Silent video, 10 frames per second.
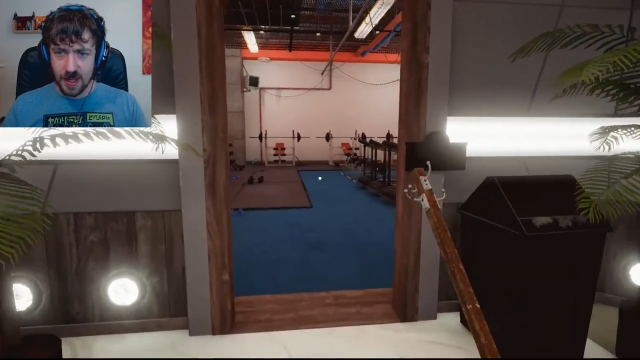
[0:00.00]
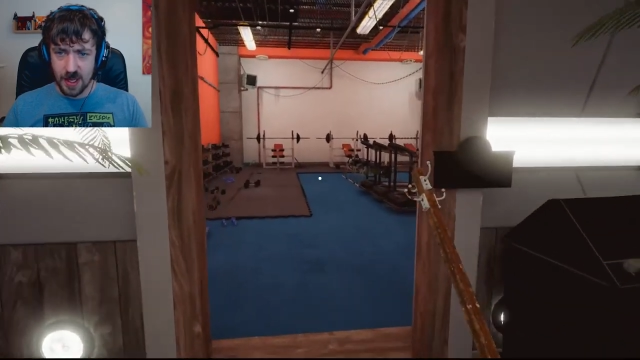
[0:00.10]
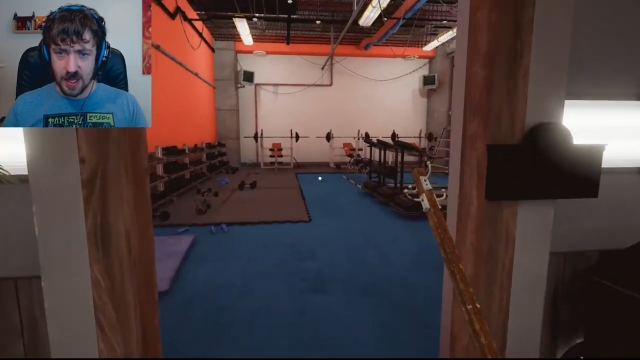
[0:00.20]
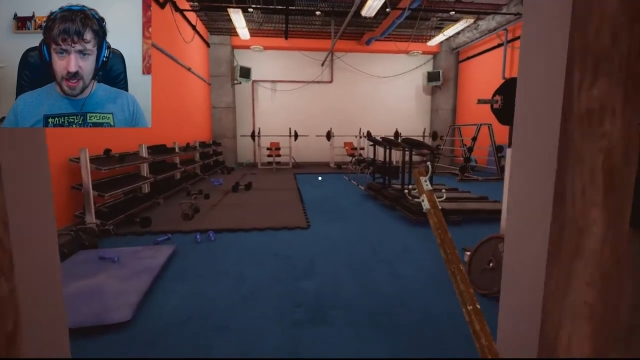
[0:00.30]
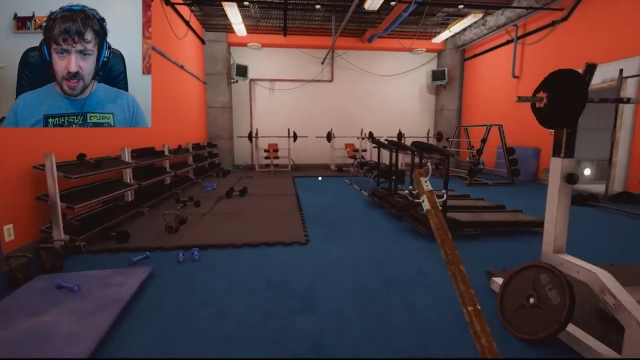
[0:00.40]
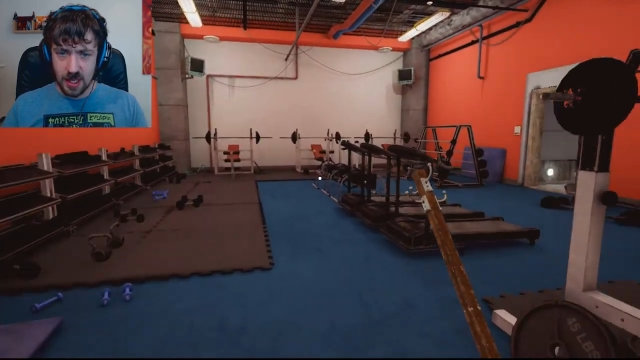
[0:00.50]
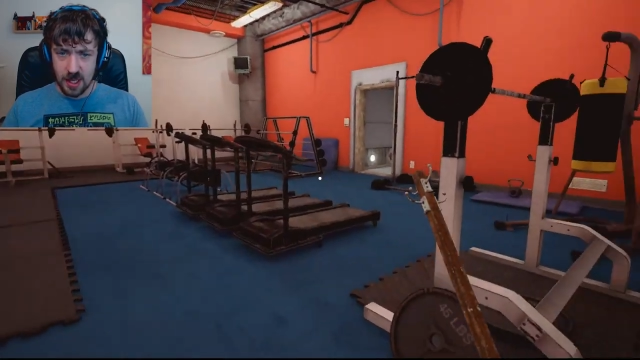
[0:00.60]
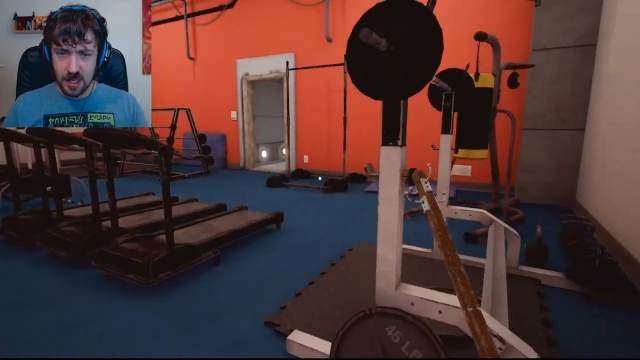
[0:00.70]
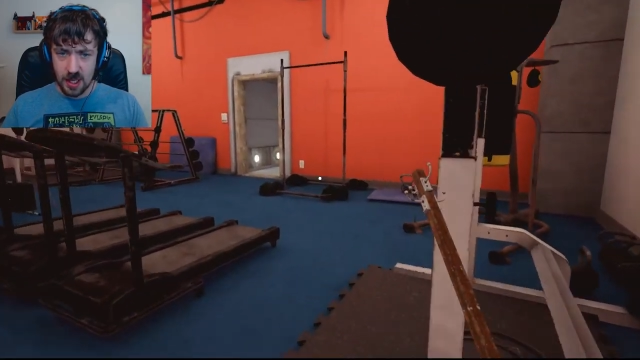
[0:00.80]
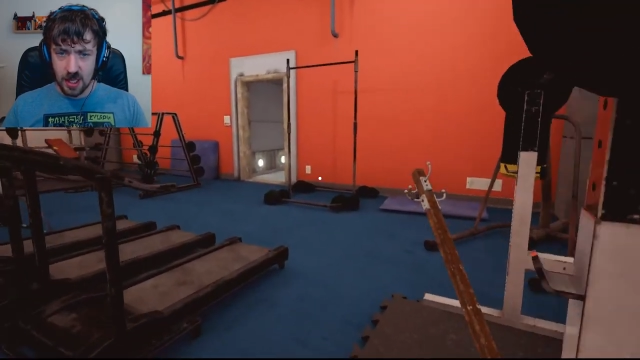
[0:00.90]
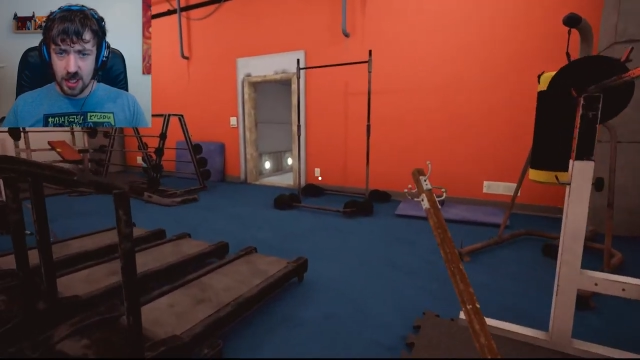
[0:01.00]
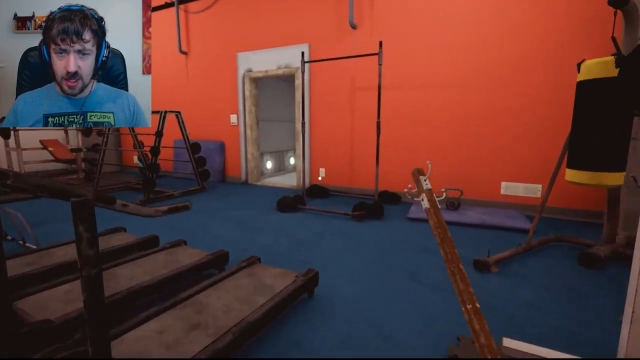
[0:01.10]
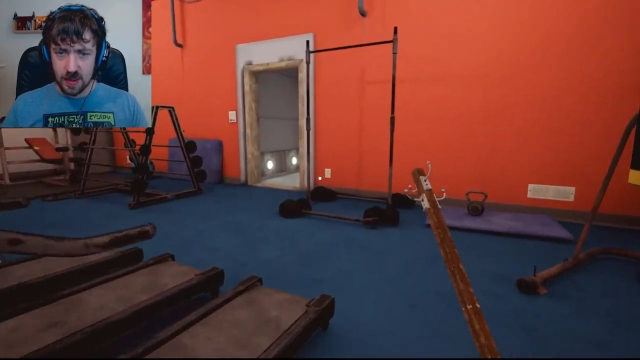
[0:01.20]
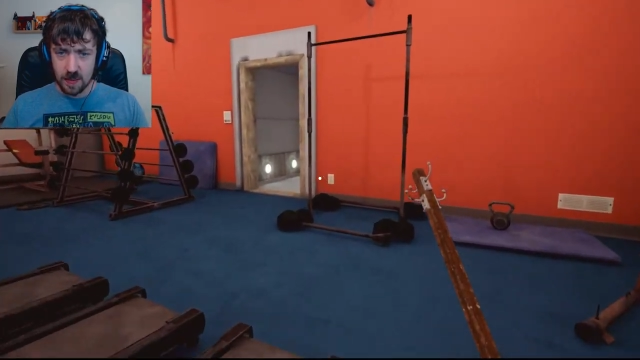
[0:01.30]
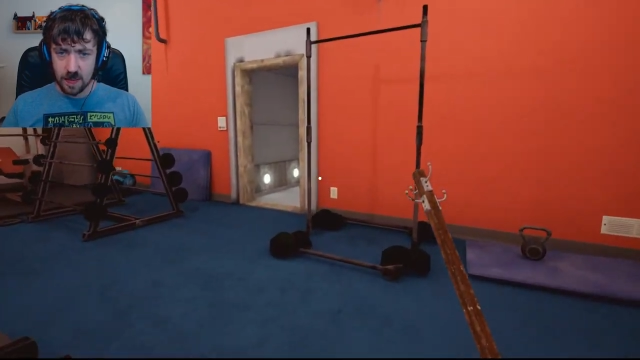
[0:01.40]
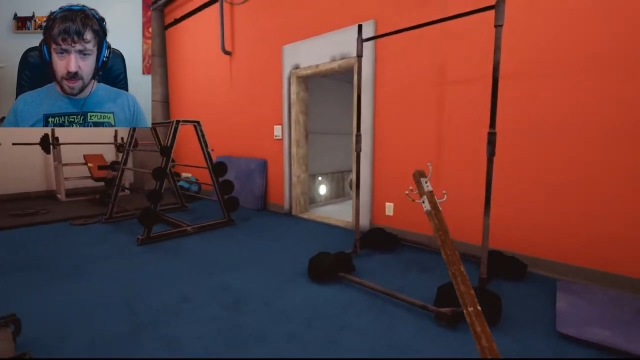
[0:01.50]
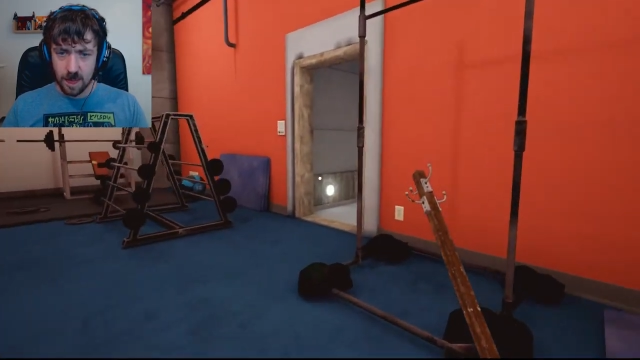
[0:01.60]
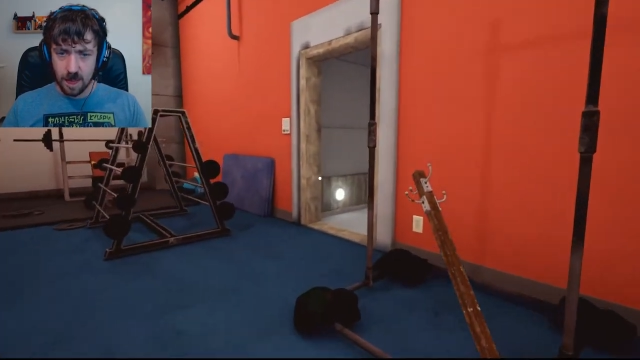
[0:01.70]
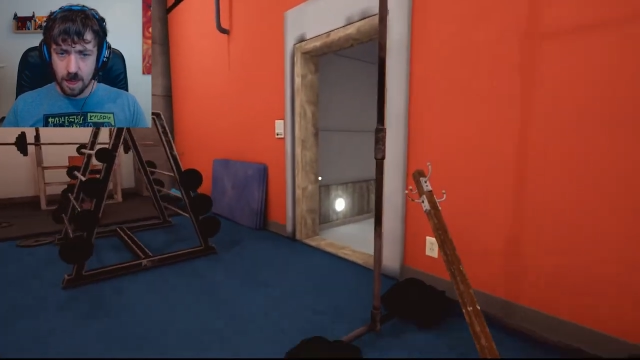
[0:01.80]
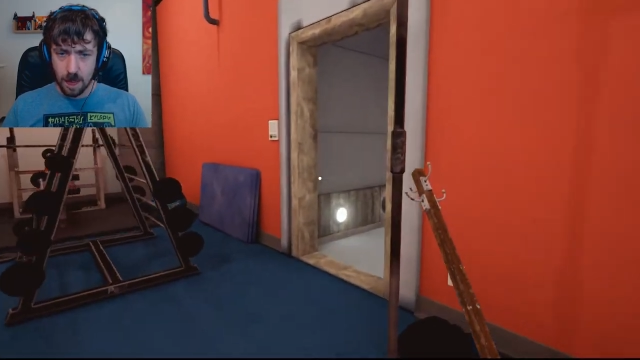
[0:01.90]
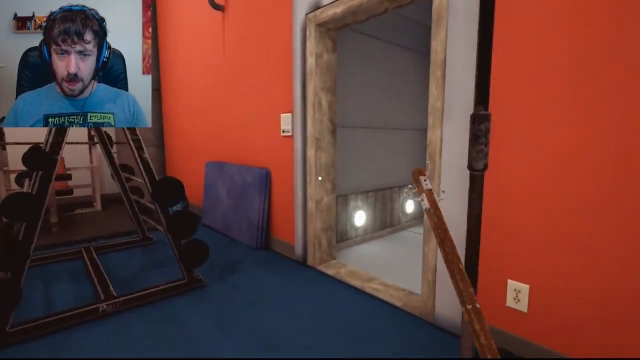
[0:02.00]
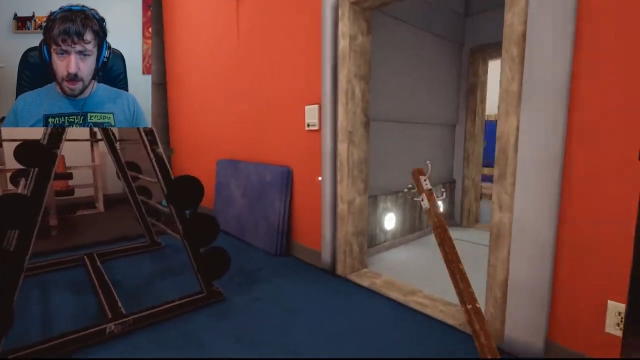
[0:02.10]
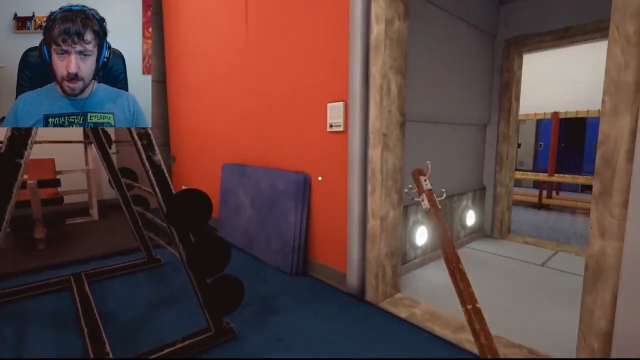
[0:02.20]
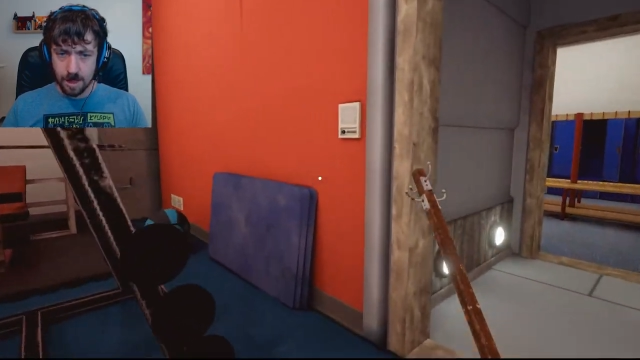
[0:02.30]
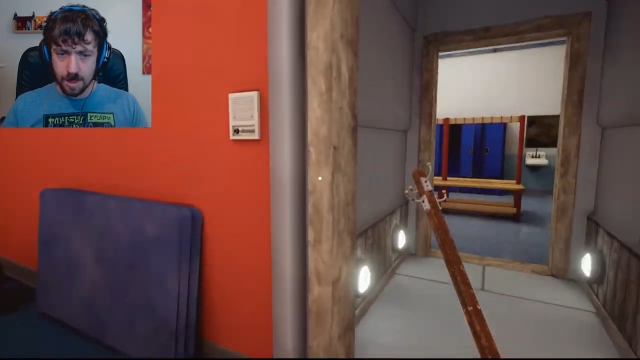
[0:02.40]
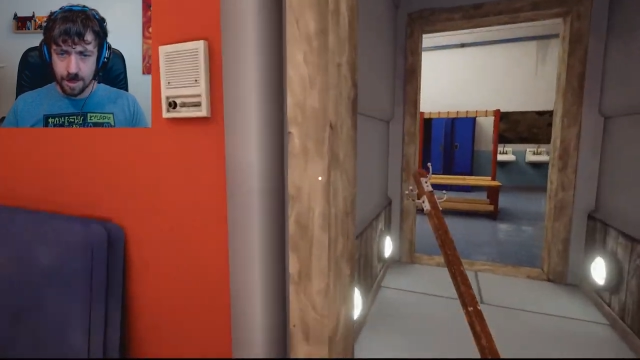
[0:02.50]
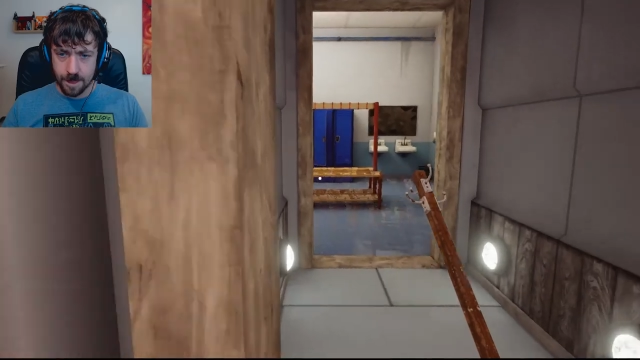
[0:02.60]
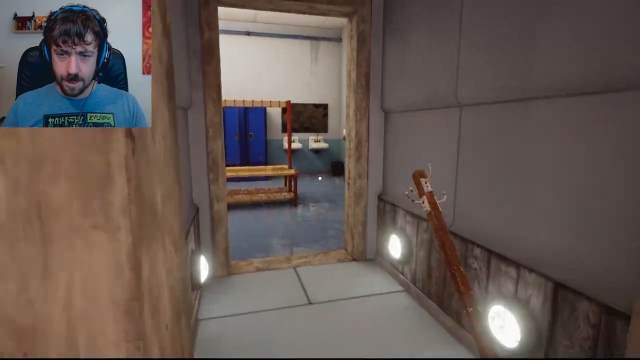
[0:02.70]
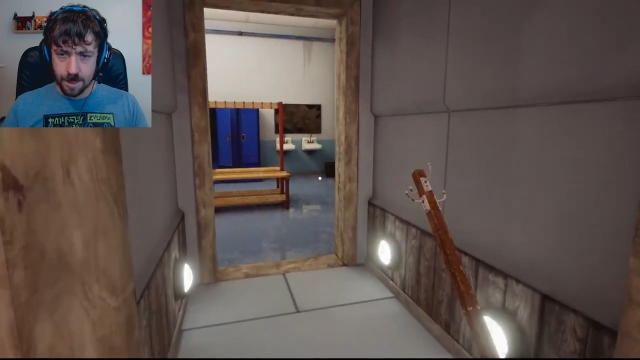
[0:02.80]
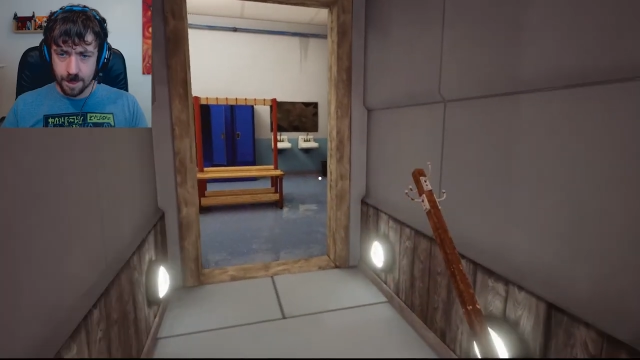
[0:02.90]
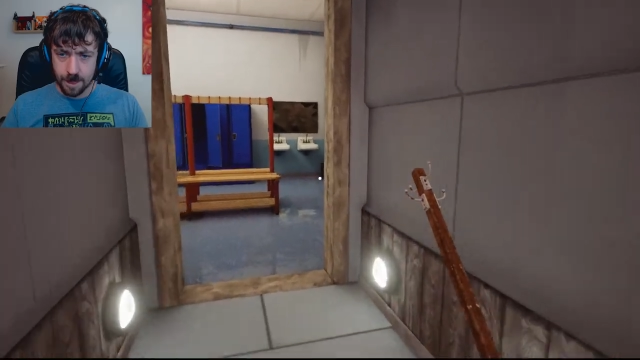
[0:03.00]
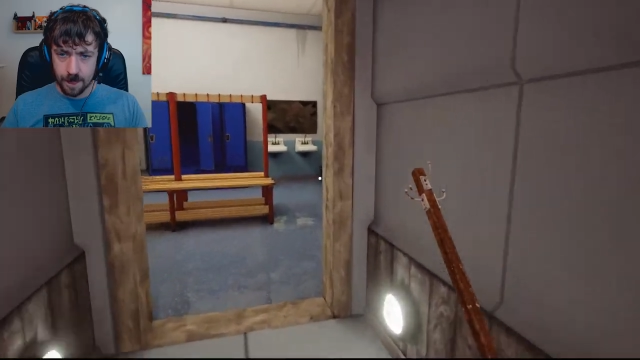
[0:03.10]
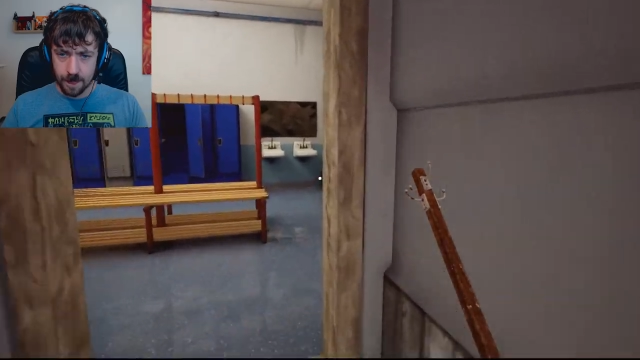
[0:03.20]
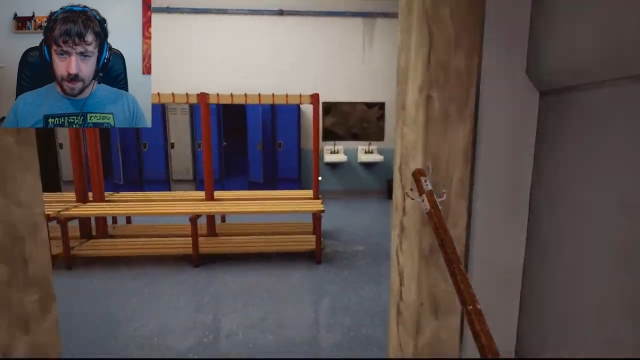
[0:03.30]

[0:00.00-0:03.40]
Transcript: (no one is talking)